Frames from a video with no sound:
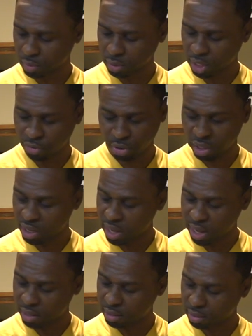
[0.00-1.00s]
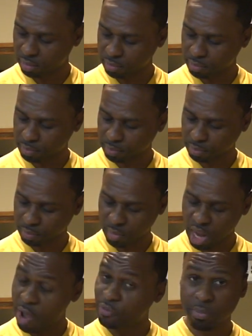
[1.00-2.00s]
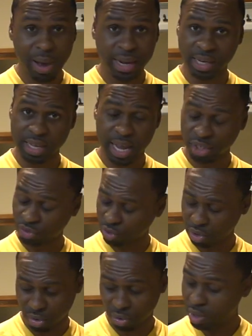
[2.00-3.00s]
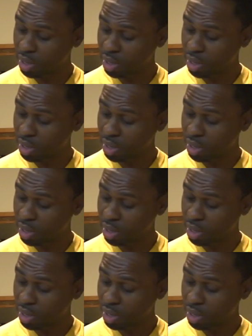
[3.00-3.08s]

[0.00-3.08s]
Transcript: They're really not. Everybody's not strong.